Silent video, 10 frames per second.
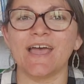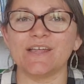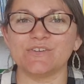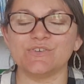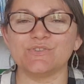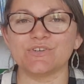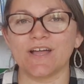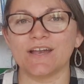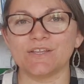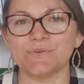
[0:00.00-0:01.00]
and you learn
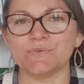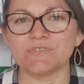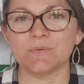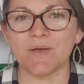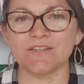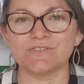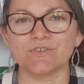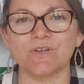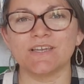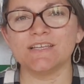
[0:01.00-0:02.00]
how to use the
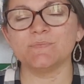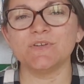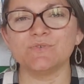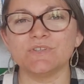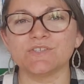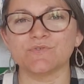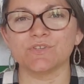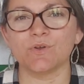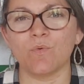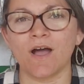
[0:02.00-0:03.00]
pencil. And he's been doing this for a
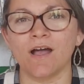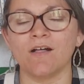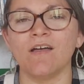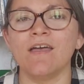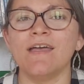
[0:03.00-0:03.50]
little while.